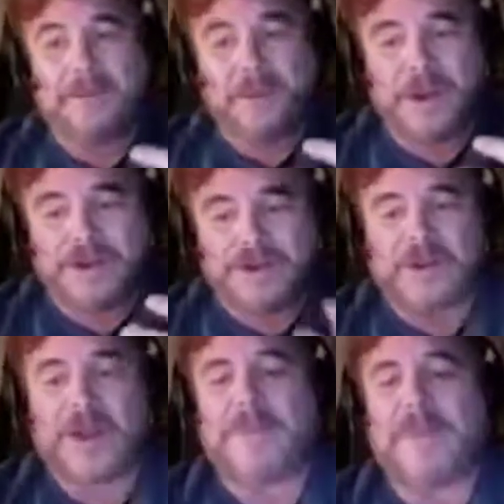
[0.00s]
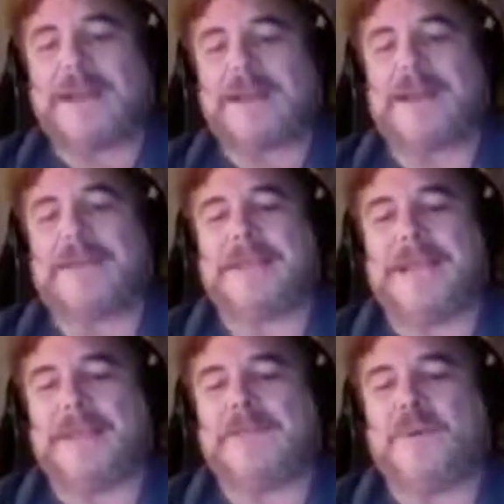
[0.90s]
what I saw back in
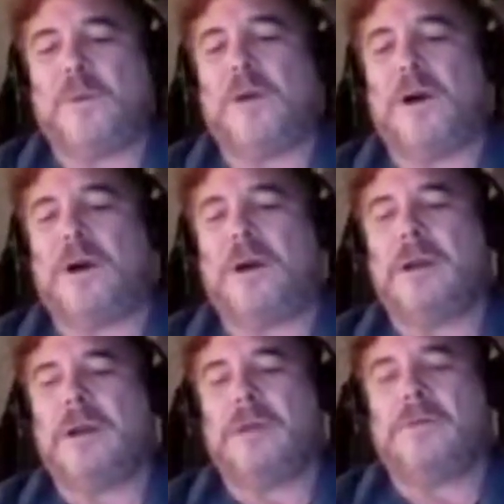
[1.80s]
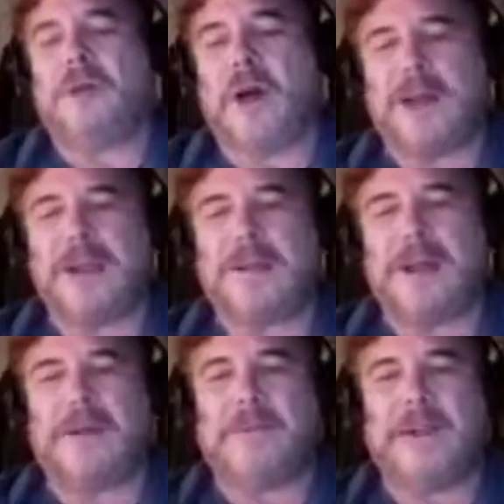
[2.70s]
1994, talking
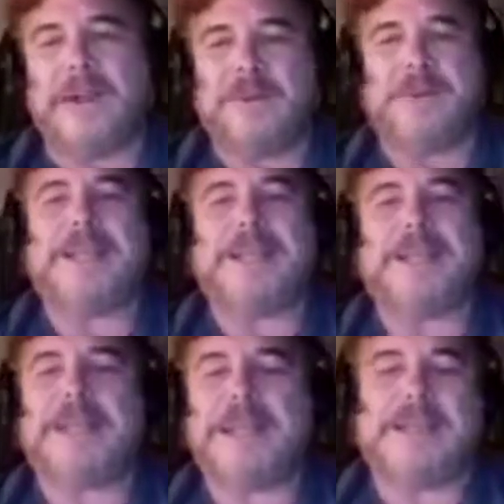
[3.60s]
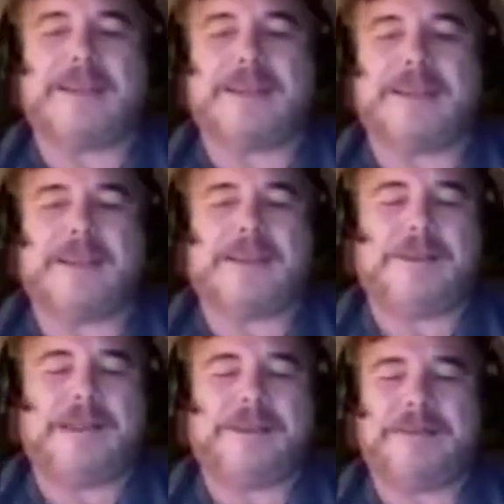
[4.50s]
about when I predicted that
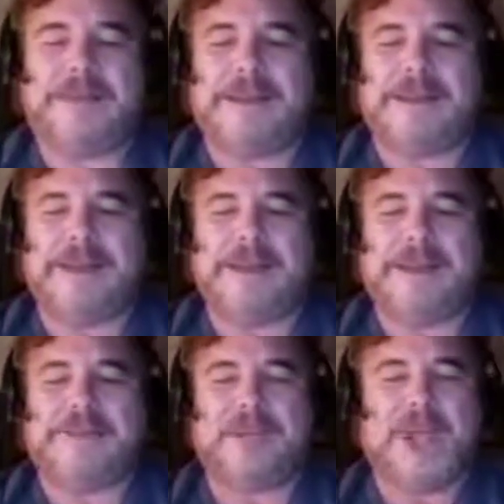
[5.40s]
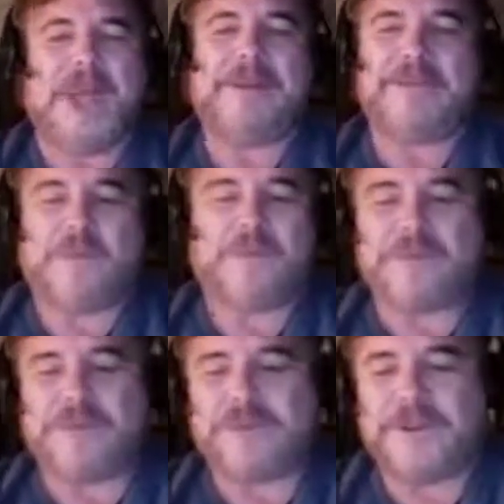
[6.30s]
Islamic
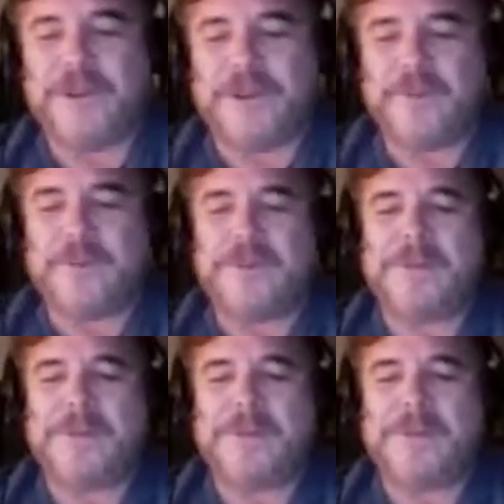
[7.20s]
forces would be